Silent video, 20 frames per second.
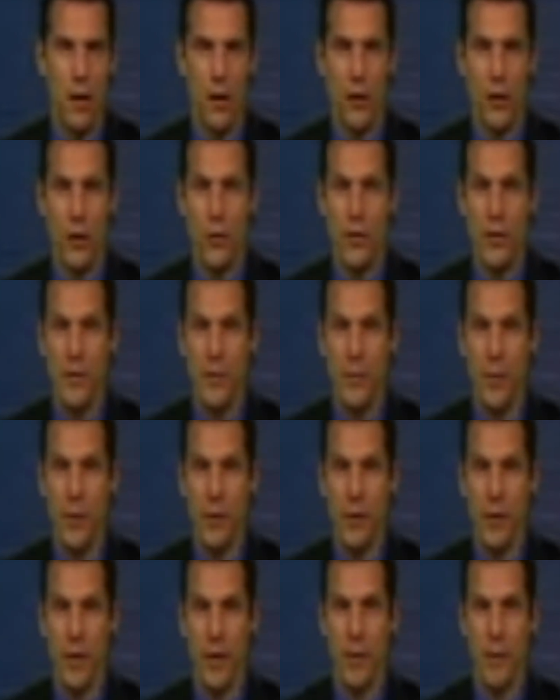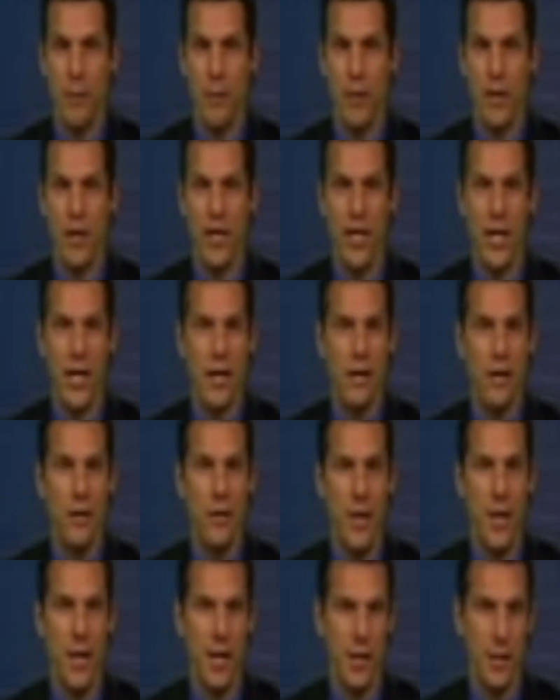our newest program where the
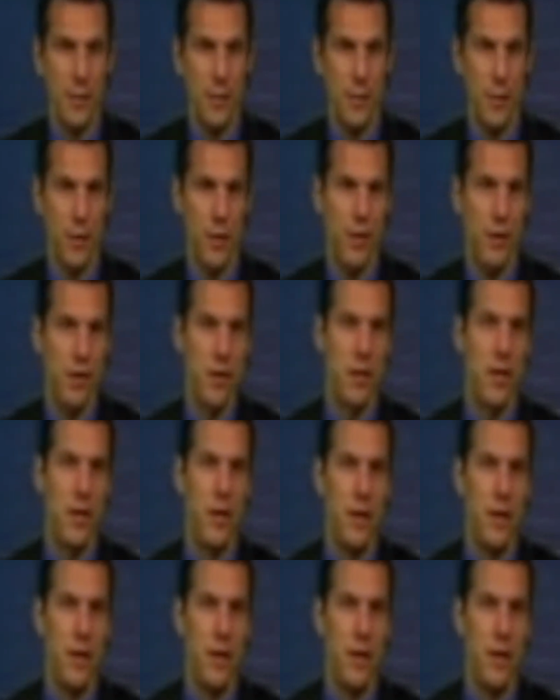channel's experts